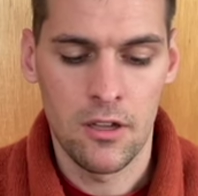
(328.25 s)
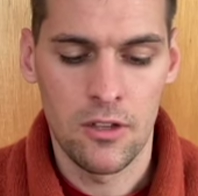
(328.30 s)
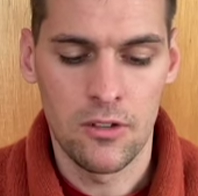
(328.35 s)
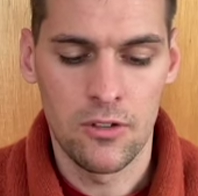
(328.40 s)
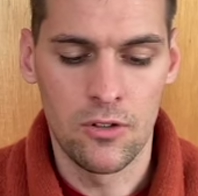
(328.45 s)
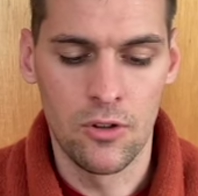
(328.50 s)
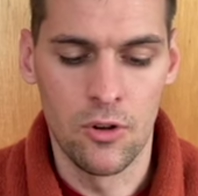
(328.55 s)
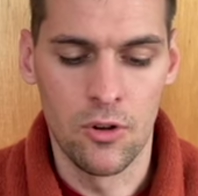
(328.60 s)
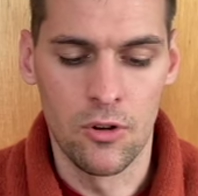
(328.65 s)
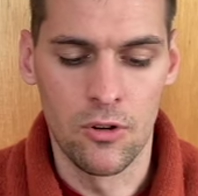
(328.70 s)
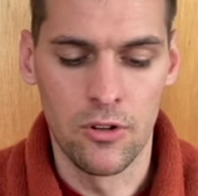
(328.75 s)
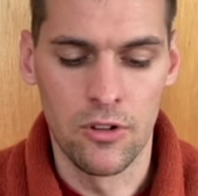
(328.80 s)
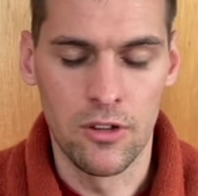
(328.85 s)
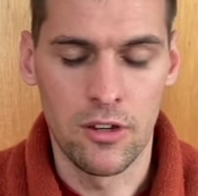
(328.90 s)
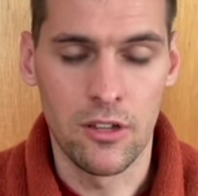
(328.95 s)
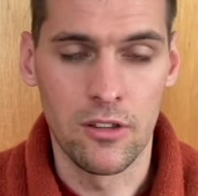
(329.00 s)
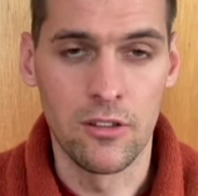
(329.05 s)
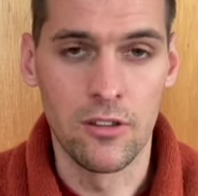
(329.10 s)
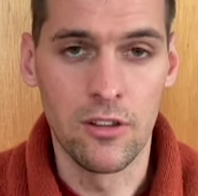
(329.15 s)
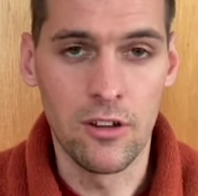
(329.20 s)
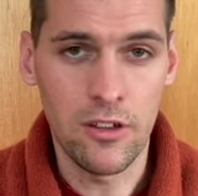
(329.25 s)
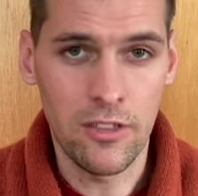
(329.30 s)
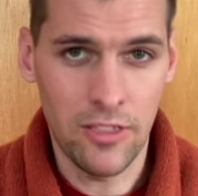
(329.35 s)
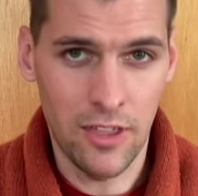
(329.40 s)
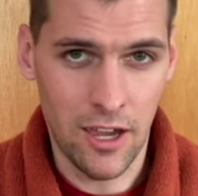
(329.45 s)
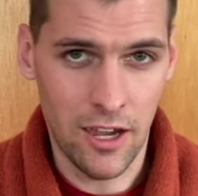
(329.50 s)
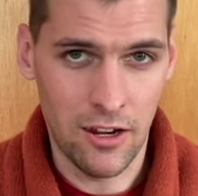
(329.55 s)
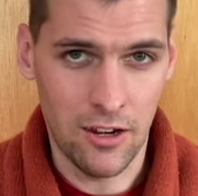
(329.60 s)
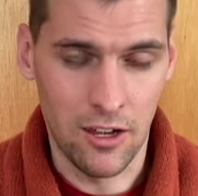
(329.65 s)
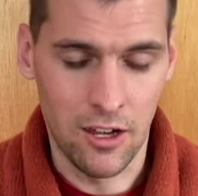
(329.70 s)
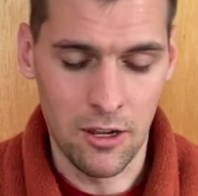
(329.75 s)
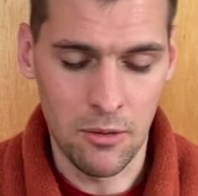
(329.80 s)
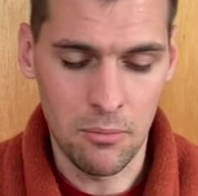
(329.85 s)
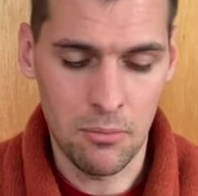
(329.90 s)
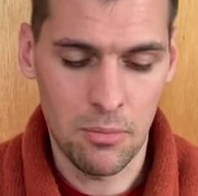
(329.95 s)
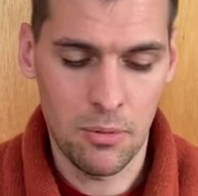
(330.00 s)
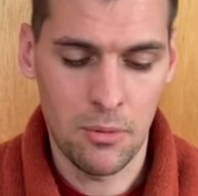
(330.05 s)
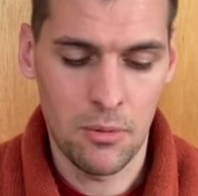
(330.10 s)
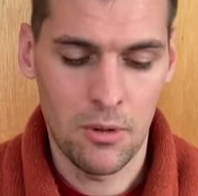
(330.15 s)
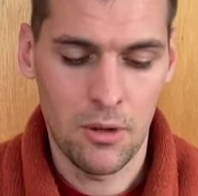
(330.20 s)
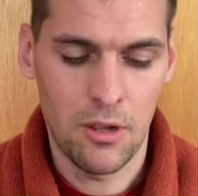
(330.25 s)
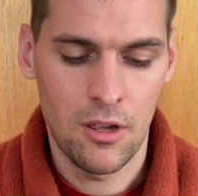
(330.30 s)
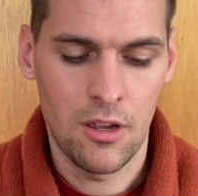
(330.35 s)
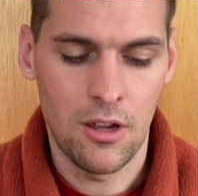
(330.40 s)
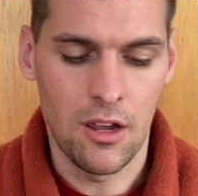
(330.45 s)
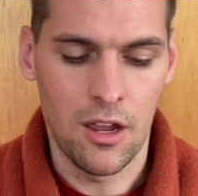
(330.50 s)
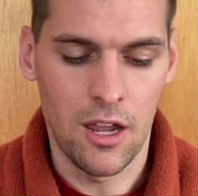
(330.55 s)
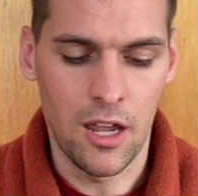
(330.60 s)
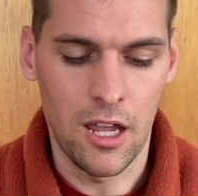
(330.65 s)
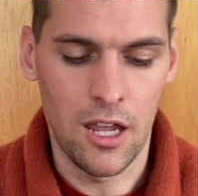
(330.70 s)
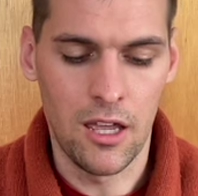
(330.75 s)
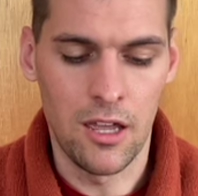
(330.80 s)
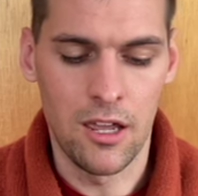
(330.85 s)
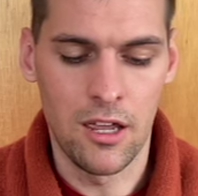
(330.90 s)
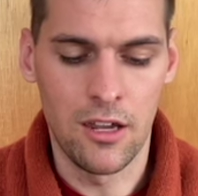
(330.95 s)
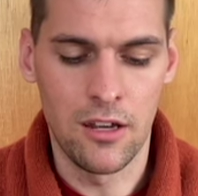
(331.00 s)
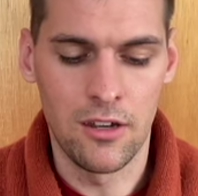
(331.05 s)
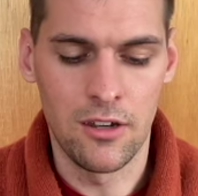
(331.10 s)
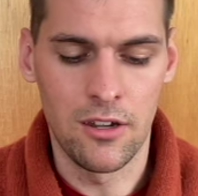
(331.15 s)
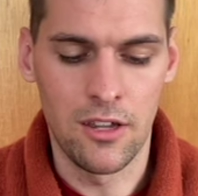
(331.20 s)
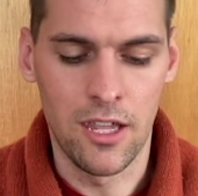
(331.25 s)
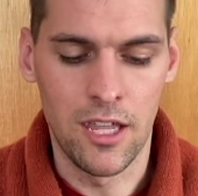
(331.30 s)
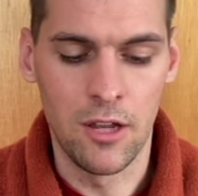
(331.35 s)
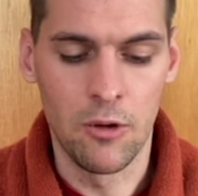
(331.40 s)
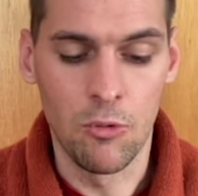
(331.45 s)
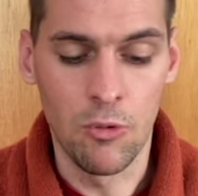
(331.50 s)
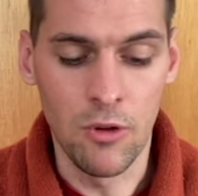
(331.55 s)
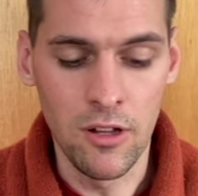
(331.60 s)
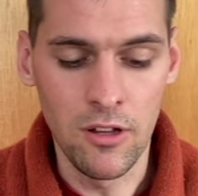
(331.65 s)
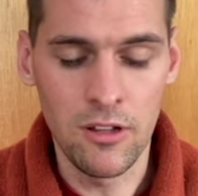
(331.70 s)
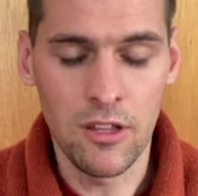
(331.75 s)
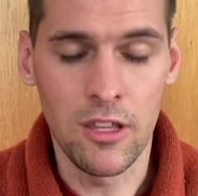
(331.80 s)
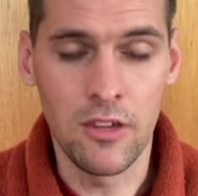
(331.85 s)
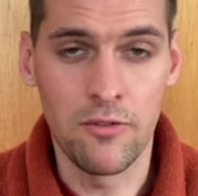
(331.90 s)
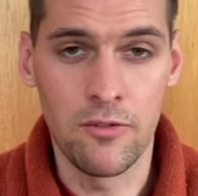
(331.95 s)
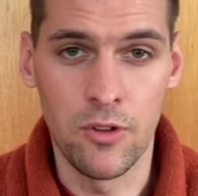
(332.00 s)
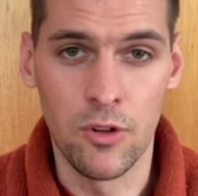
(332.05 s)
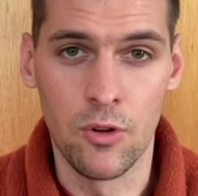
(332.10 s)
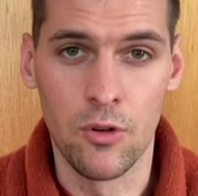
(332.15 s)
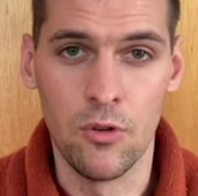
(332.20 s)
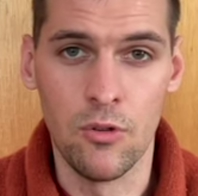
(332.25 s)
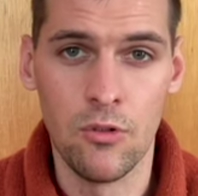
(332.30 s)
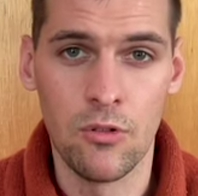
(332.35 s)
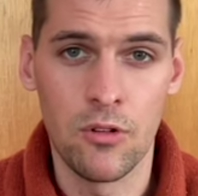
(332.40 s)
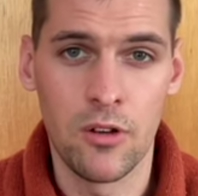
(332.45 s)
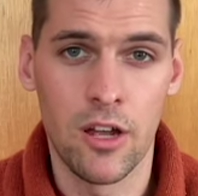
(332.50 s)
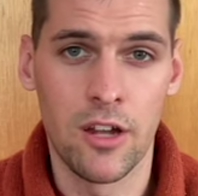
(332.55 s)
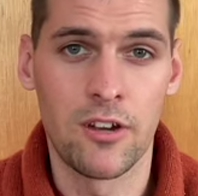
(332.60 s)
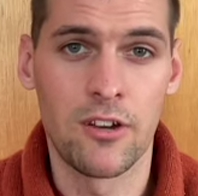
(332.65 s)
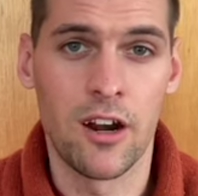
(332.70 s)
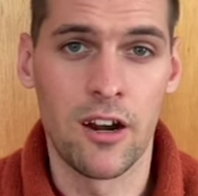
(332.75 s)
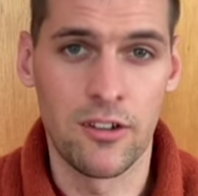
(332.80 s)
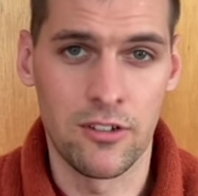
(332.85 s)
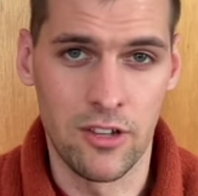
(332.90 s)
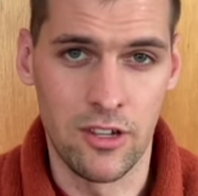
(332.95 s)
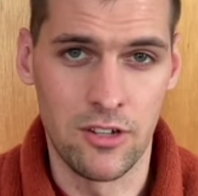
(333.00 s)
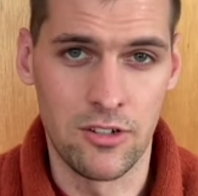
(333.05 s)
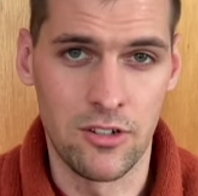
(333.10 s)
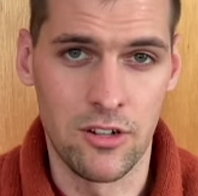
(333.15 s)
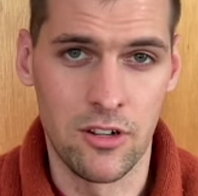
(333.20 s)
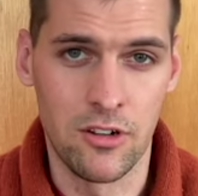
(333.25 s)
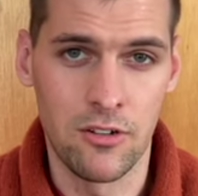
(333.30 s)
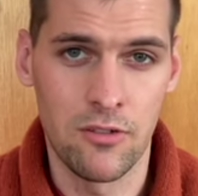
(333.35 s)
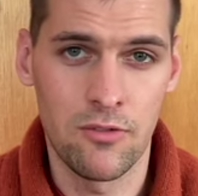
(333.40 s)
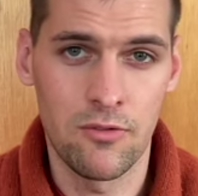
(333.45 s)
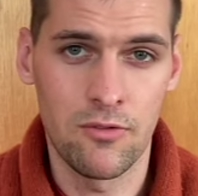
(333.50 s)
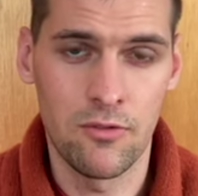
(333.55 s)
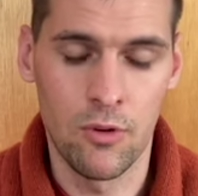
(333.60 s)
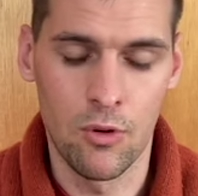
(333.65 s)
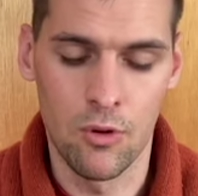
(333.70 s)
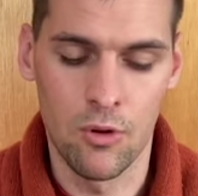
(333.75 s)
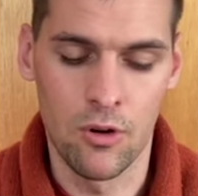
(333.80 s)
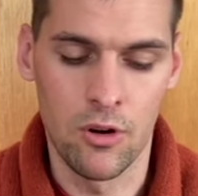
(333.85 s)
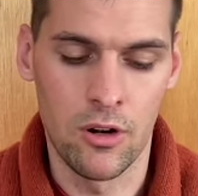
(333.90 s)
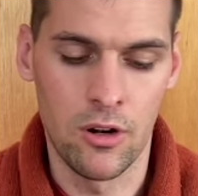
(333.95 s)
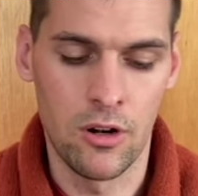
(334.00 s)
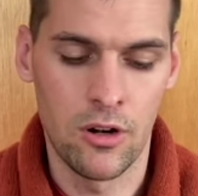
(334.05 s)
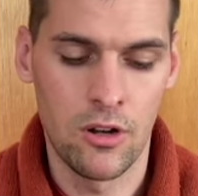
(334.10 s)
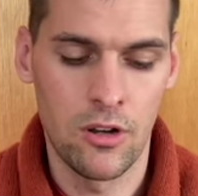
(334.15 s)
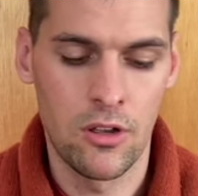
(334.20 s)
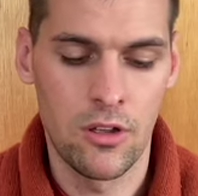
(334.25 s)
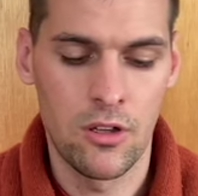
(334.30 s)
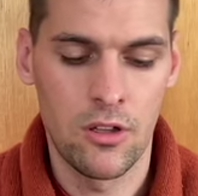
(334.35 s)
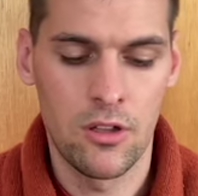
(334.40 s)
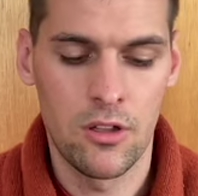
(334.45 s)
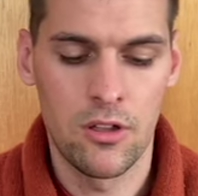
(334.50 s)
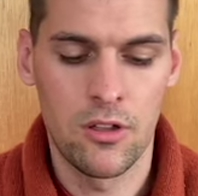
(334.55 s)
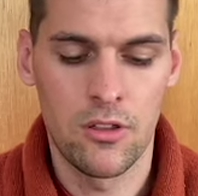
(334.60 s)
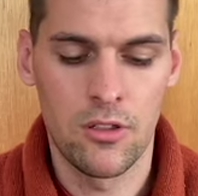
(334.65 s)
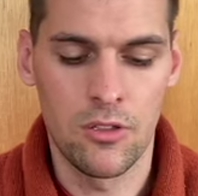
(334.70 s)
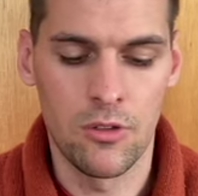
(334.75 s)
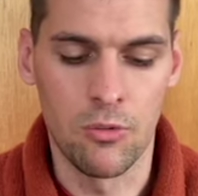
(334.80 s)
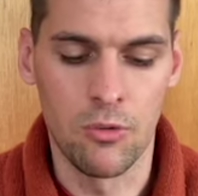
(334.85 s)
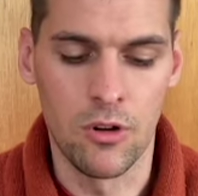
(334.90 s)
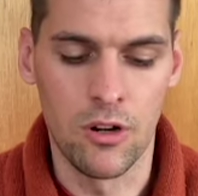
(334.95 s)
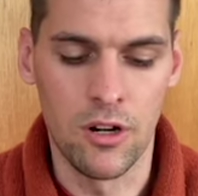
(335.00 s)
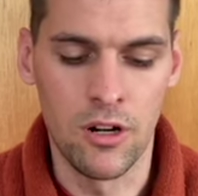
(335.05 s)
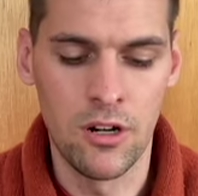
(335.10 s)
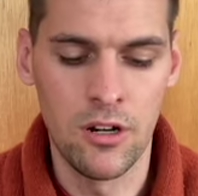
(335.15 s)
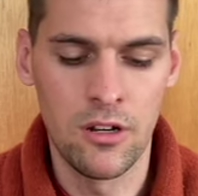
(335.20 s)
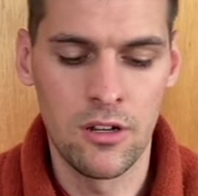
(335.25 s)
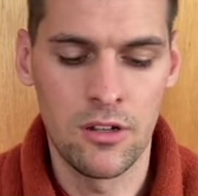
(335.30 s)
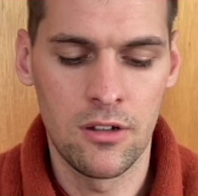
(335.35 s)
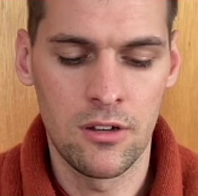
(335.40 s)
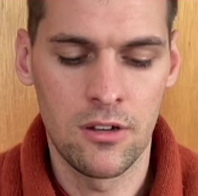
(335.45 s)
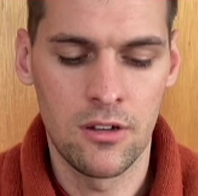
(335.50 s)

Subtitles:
So you can look that up and it will give you a translation for the word